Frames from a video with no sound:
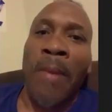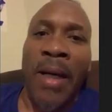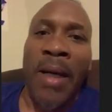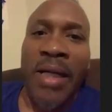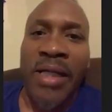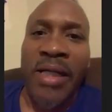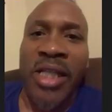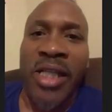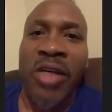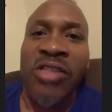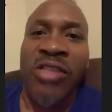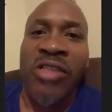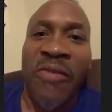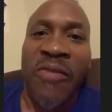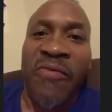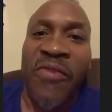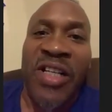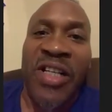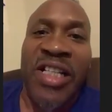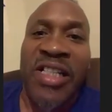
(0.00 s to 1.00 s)
But there was
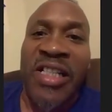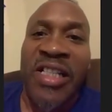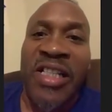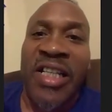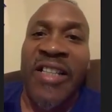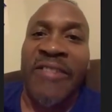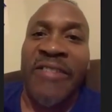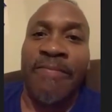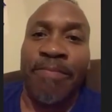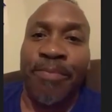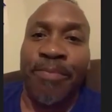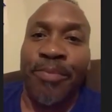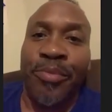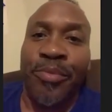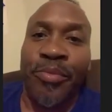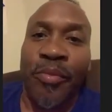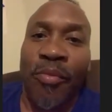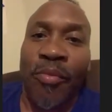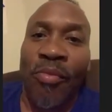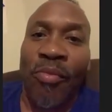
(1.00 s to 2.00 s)
a fight that
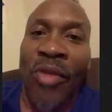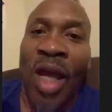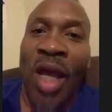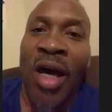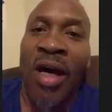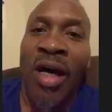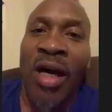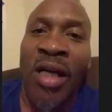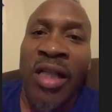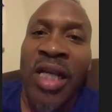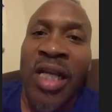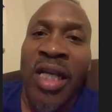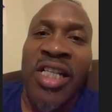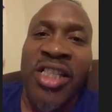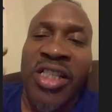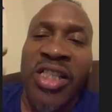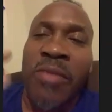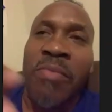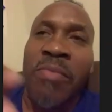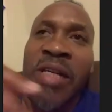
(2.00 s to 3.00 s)
I
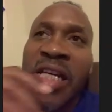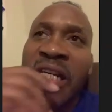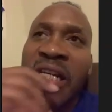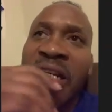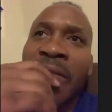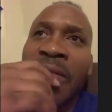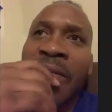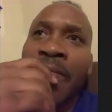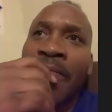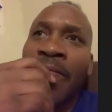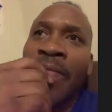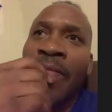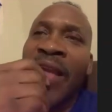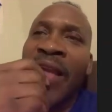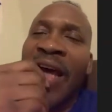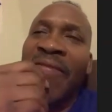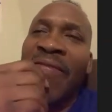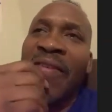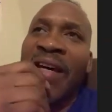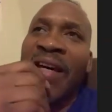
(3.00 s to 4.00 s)
underestimated.
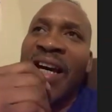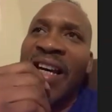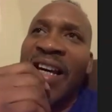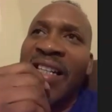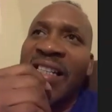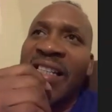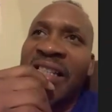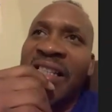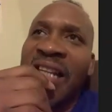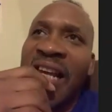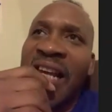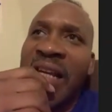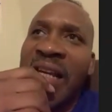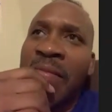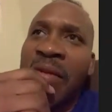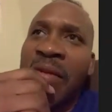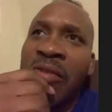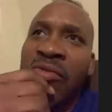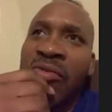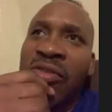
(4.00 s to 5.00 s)
I forgot his
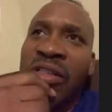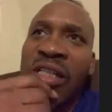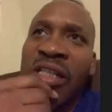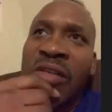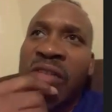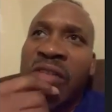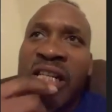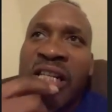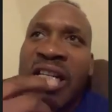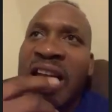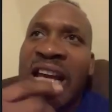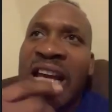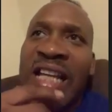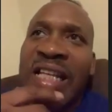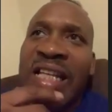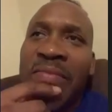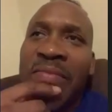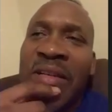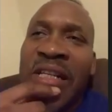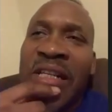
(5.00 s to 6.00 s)
name. He didn't
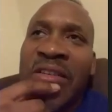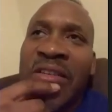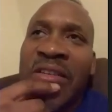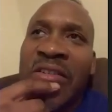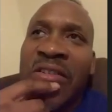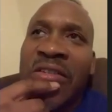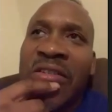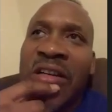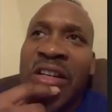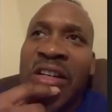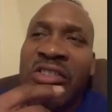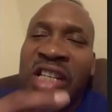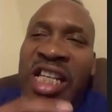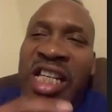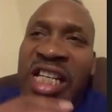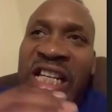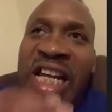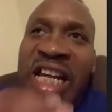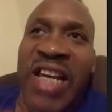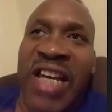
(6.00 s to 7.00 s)
have that many good.
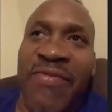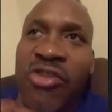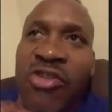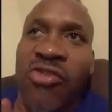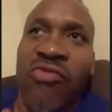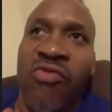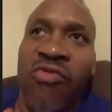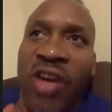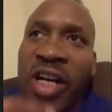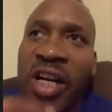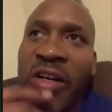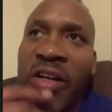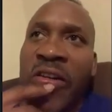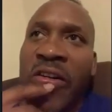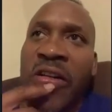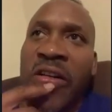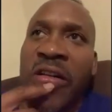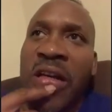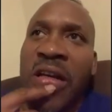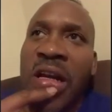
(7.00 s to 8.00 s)
He didn't have a good
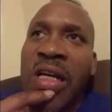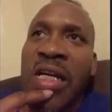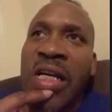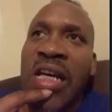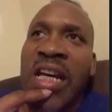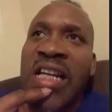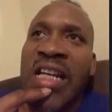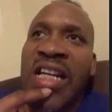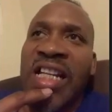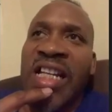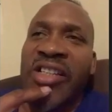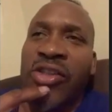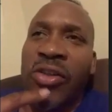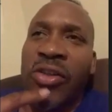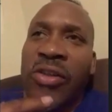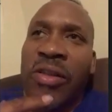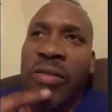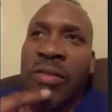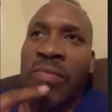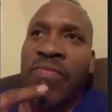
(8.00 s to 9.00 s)
record, and I
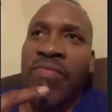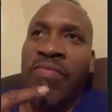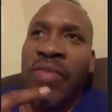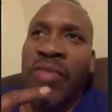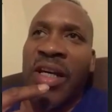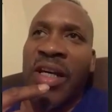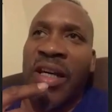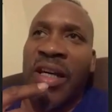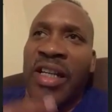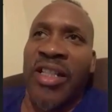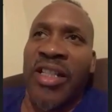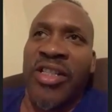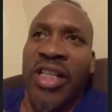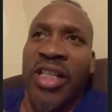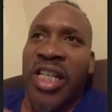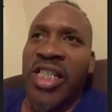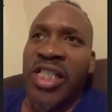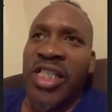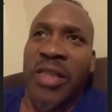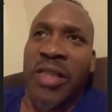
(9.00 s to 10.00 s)
took him. I
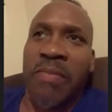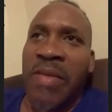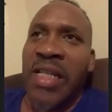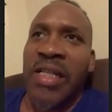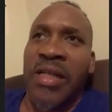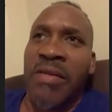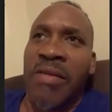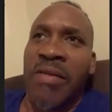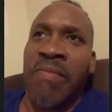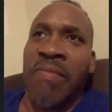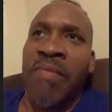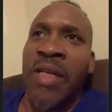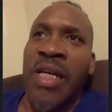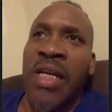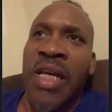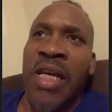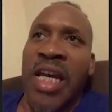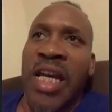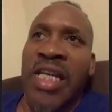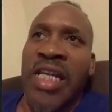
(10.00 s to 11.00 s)
underestimated him,
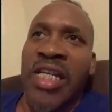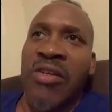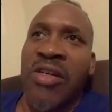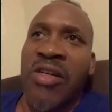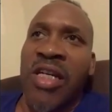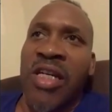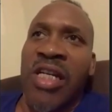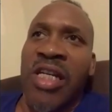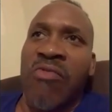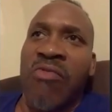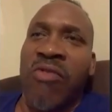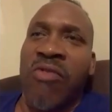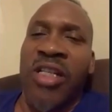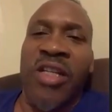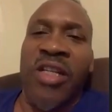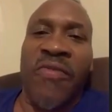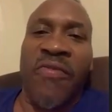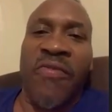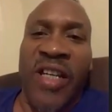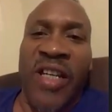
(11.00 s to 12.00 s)
and he
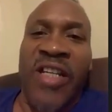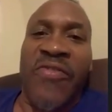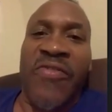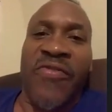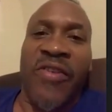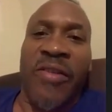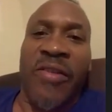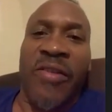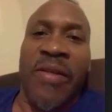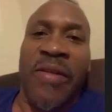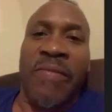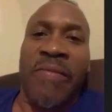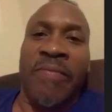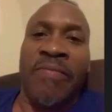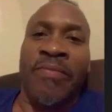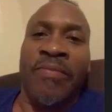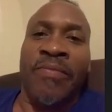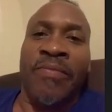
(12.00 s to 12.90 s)
won the fight from me.